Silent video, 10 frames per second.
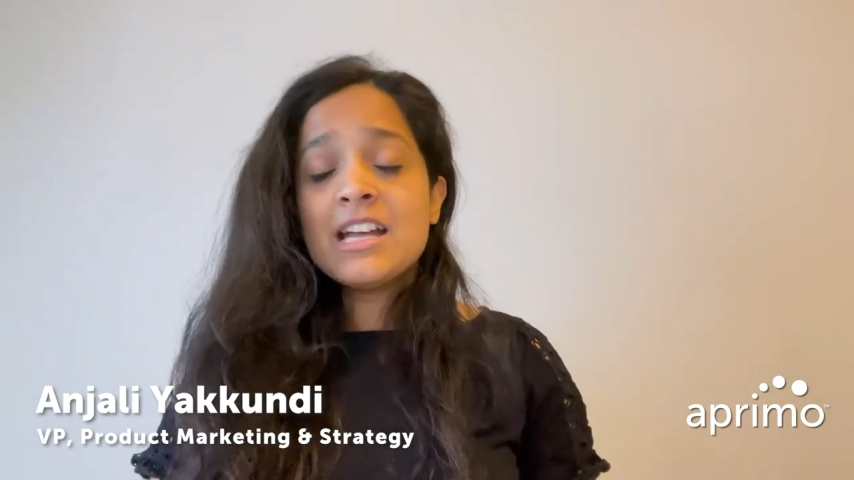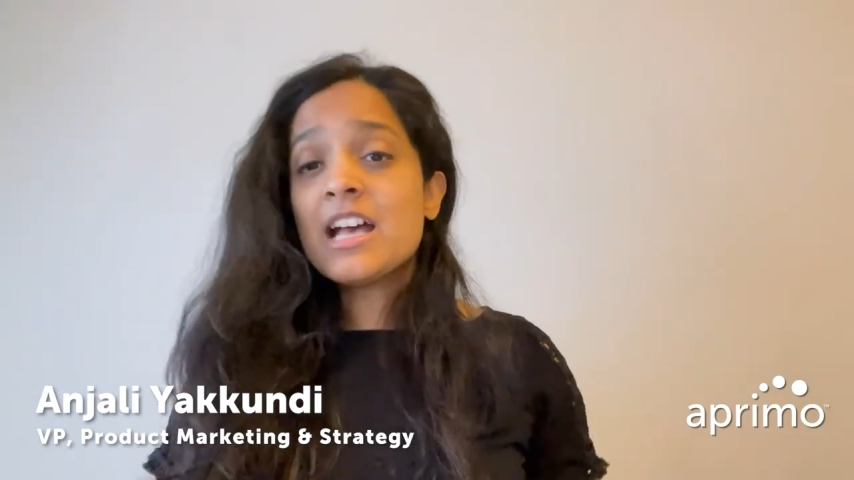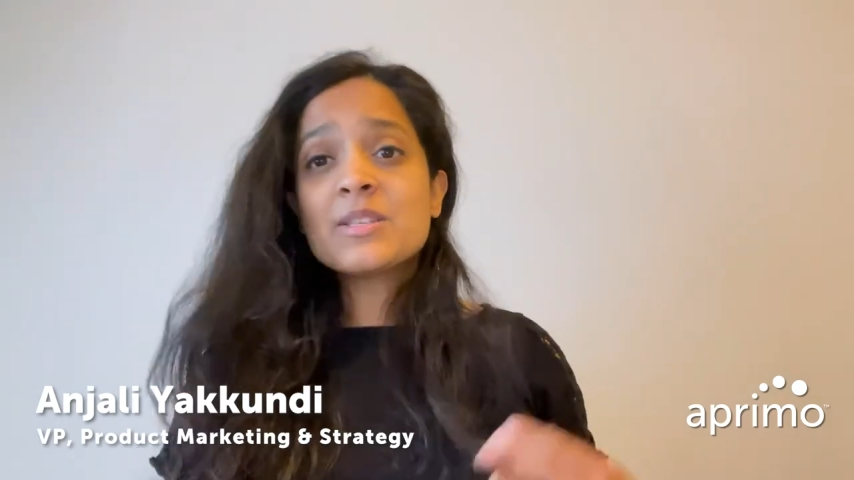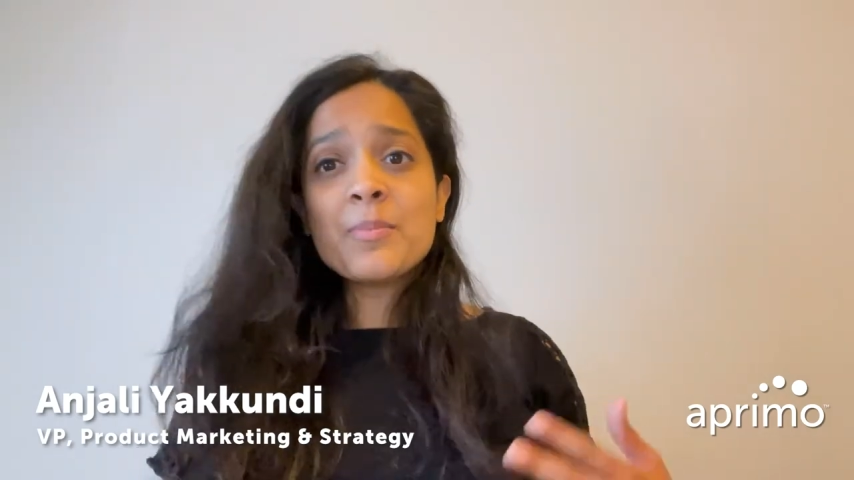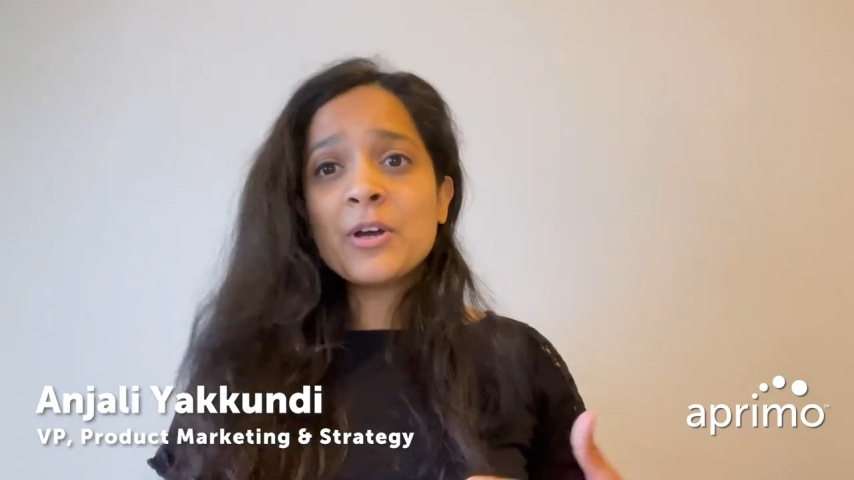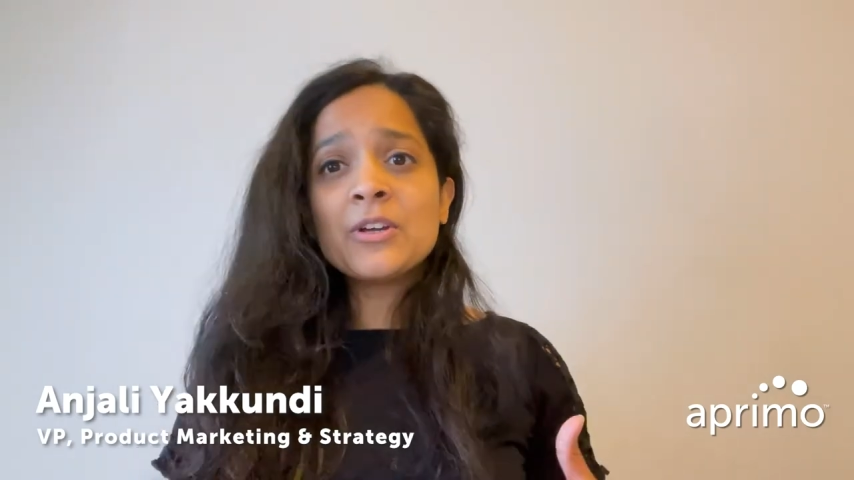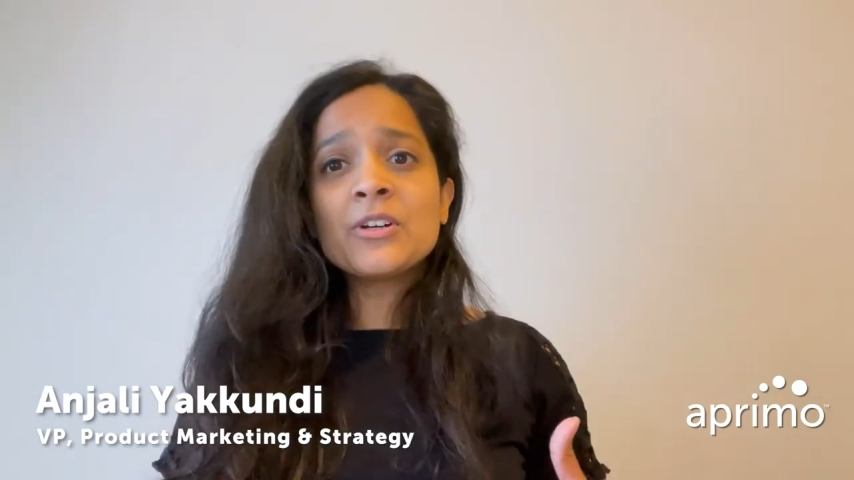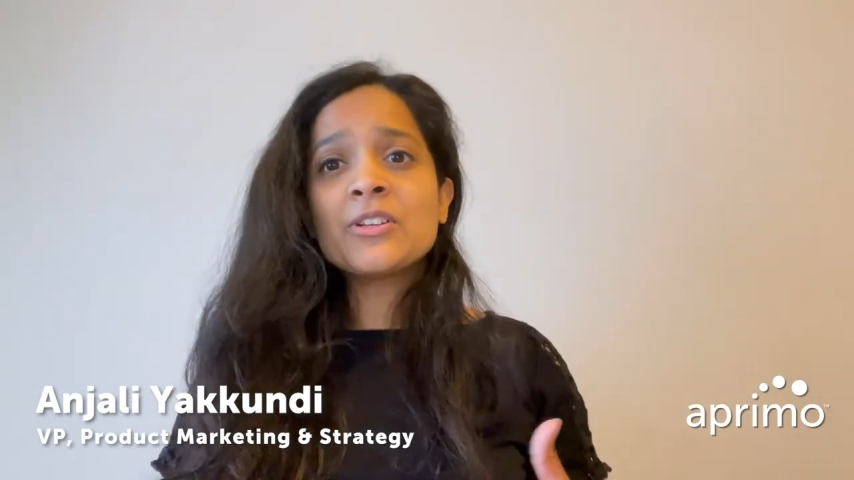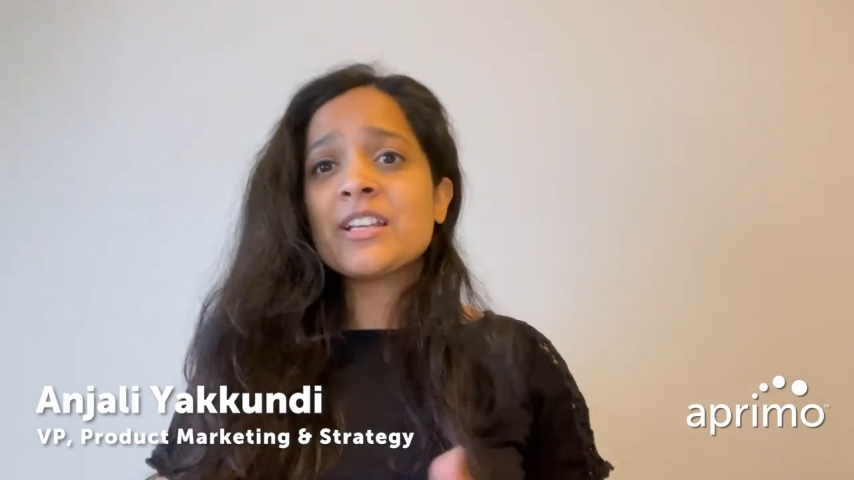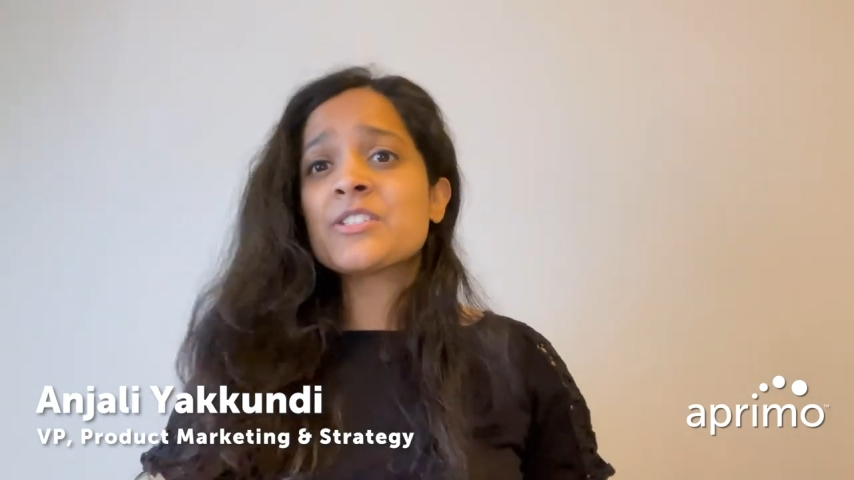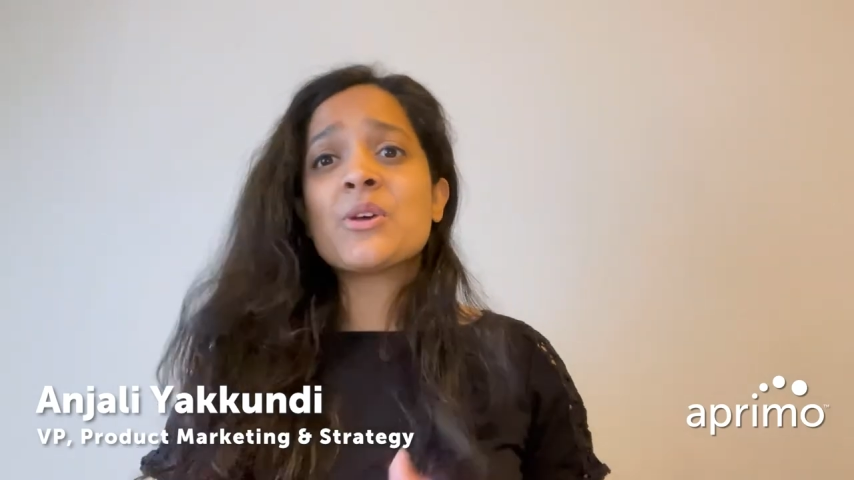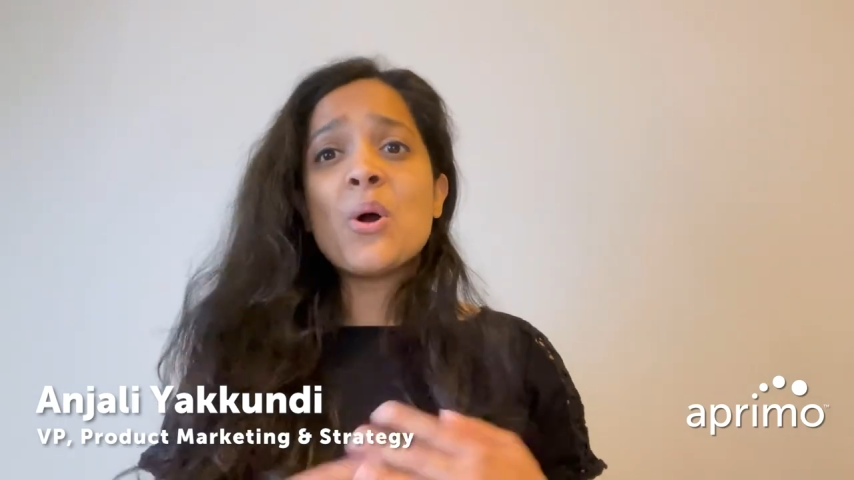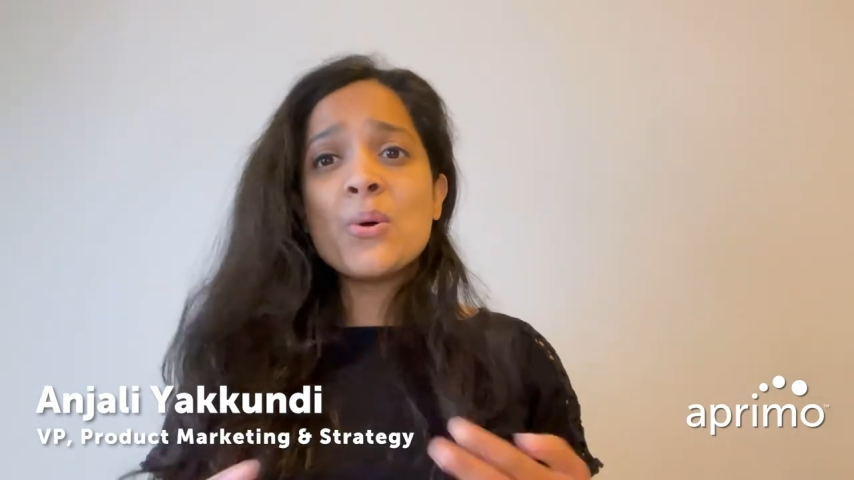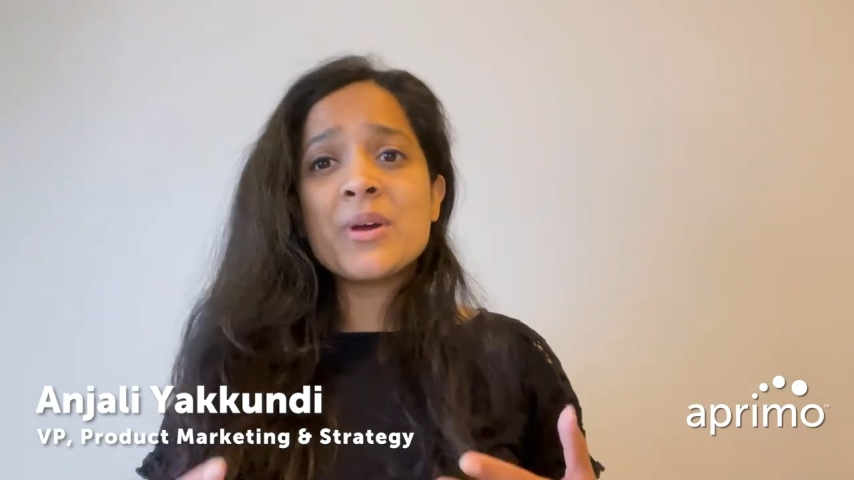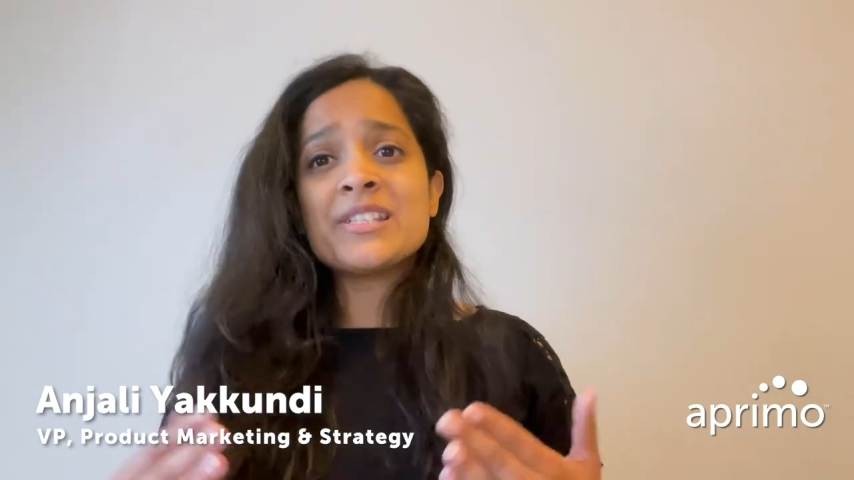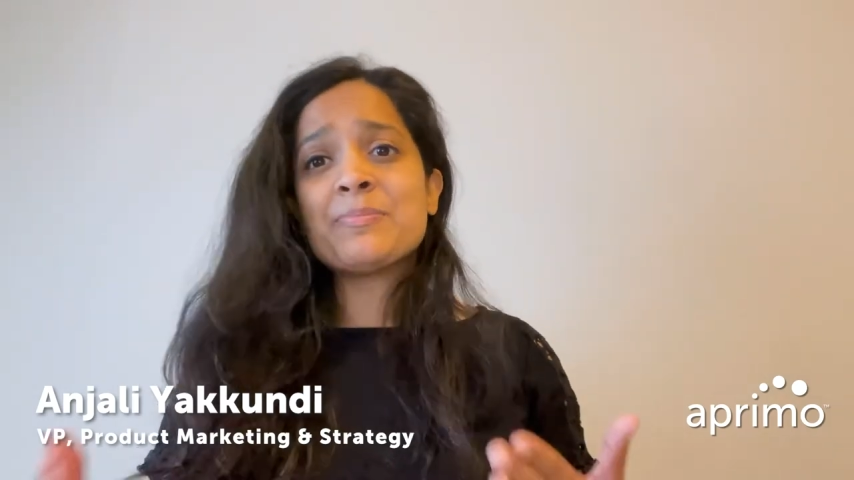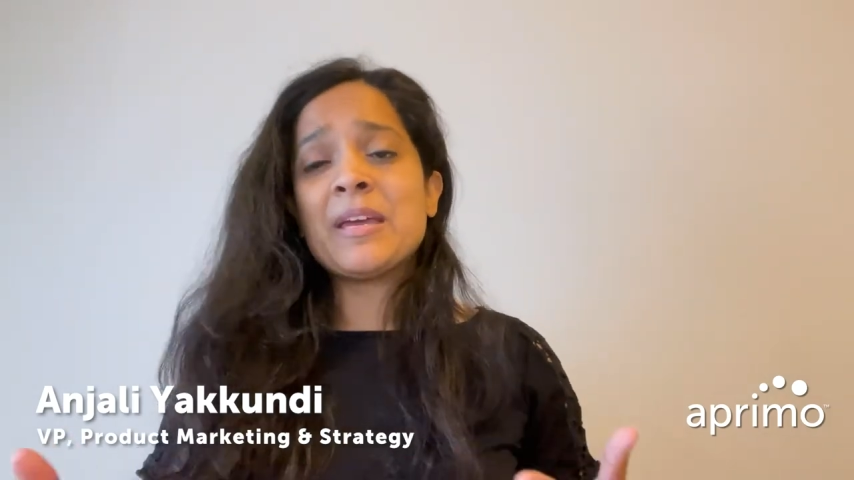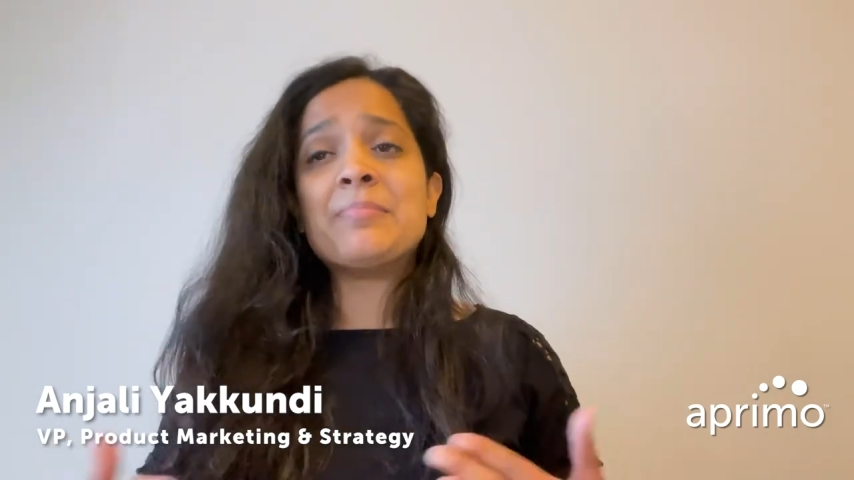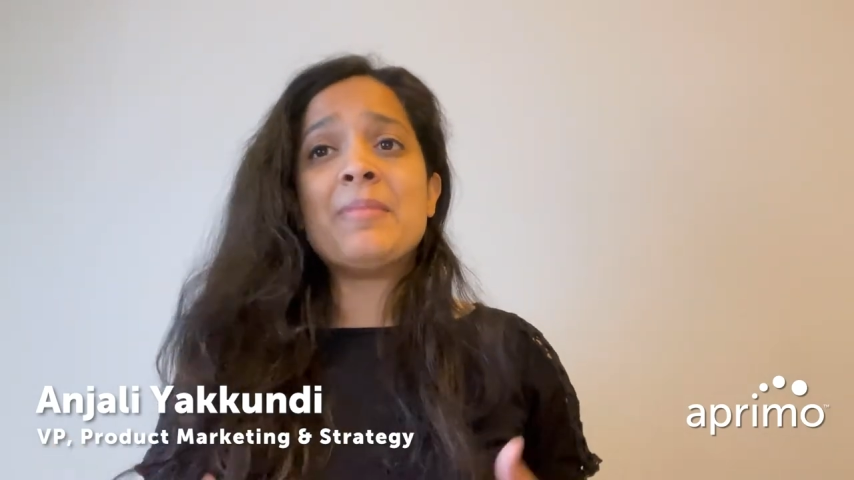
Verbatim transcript: As a marketer, that has always been